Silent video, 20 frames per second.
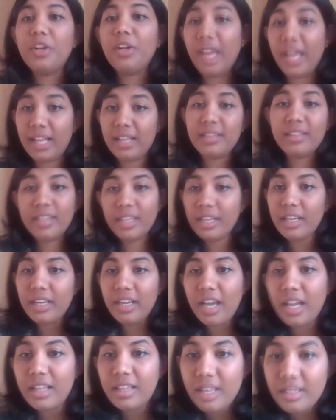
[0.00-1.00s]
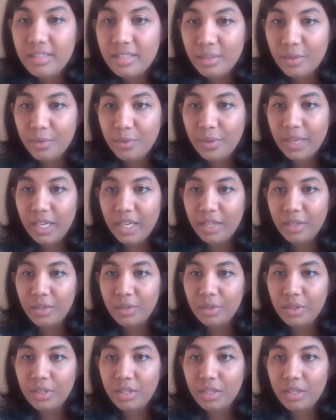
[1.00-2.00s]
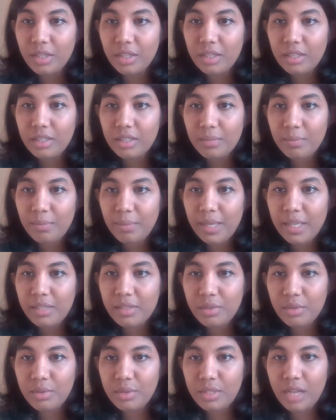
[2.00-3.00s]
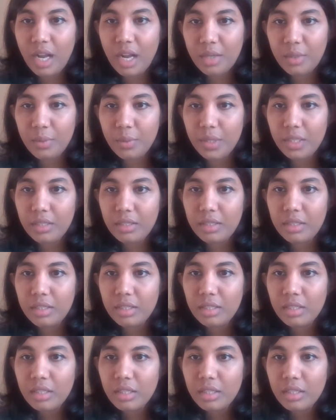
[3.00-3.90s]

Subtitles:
healthcare, yeah, that's a really good place to start with.